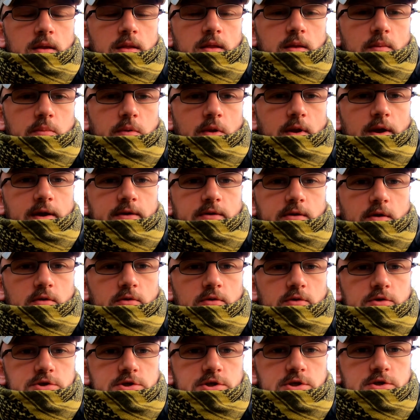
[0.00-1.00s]
the Black
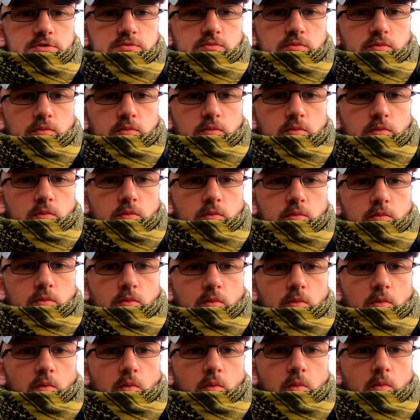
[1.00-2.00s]
Douglases
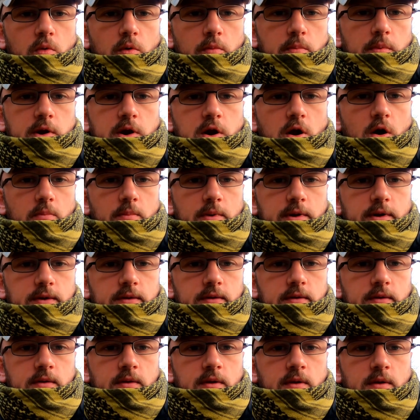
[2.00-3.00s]
were
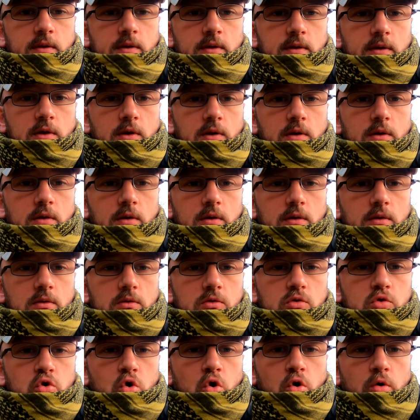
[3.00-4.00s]
becoming
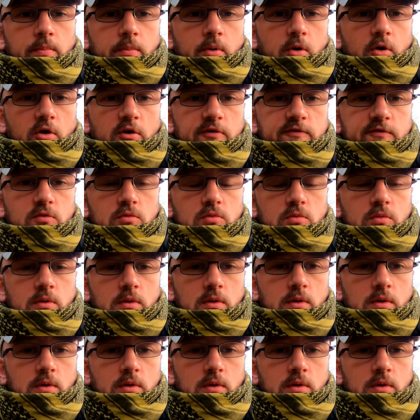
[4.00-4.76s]
too powerful